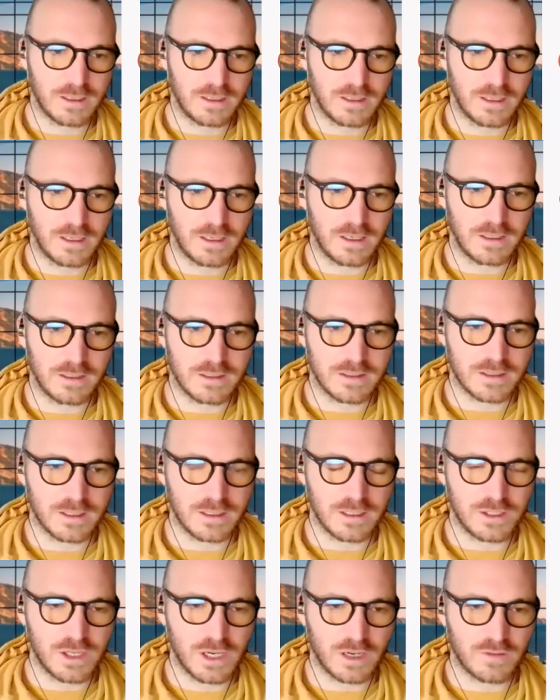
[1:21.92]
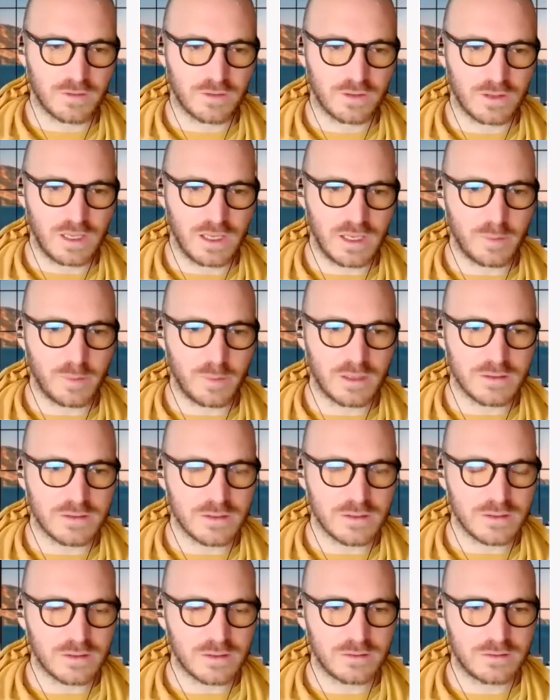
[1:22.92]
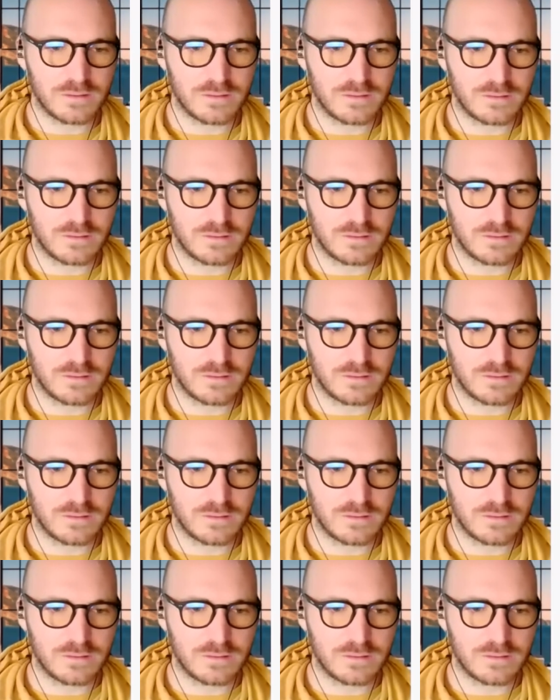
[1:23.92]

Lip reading: And then it's gonna check for the emails.